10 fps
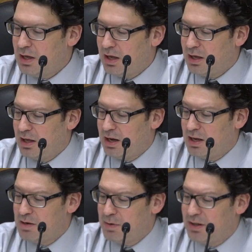And I
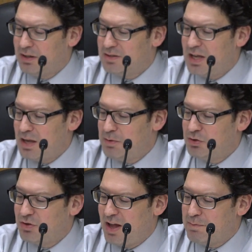hereby table
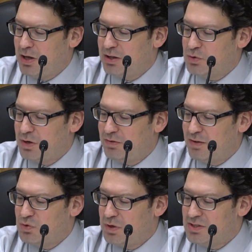draft bylaw
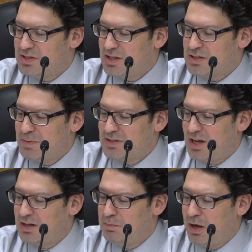2526 to be
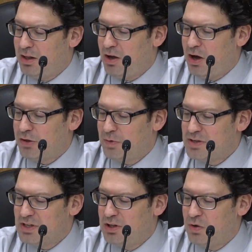entitled Bylaw
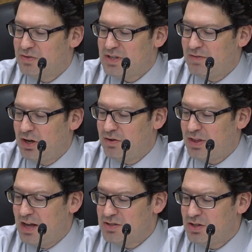Authorizing a Loan of
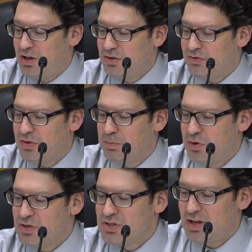$700,000 for the
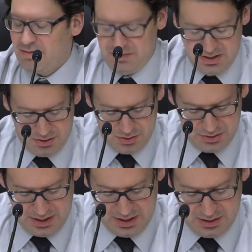purchase of
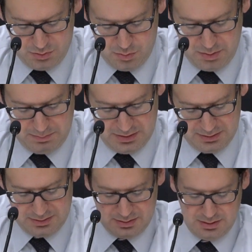vehicles and
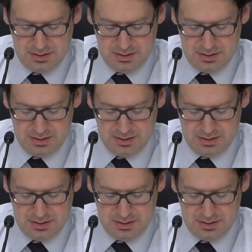equipment.